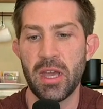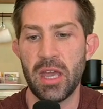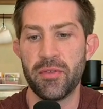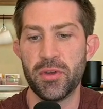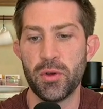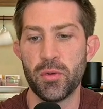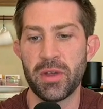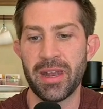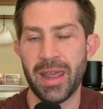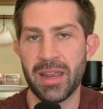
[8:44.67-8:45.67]
if you
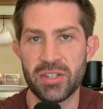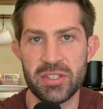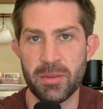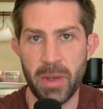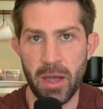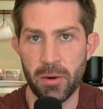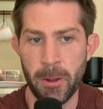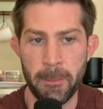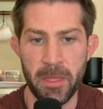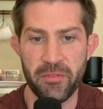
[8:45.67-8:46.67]
get anxious about
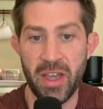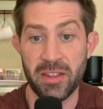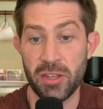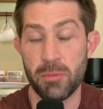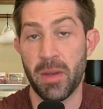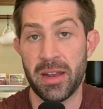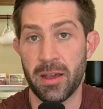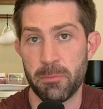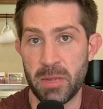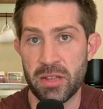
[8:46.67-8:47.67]
the fact that you might
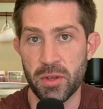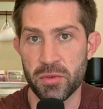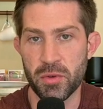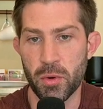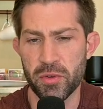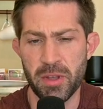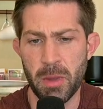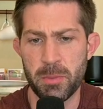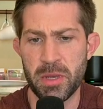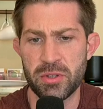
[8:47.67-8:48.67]
not meet those goals, that
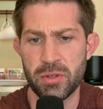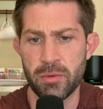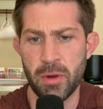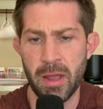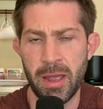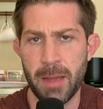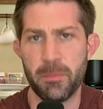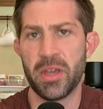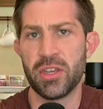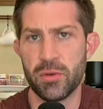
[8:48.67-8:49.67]
might be too
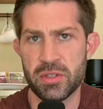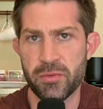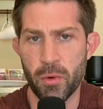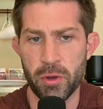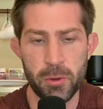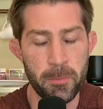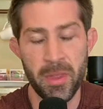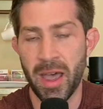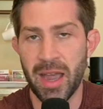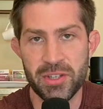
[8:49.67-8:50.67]
ambiguous for you,
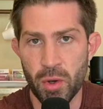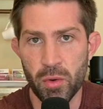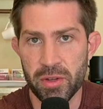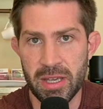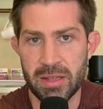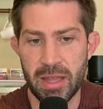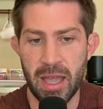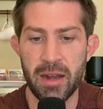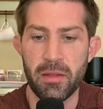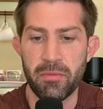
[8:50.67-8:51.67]
I totally get that.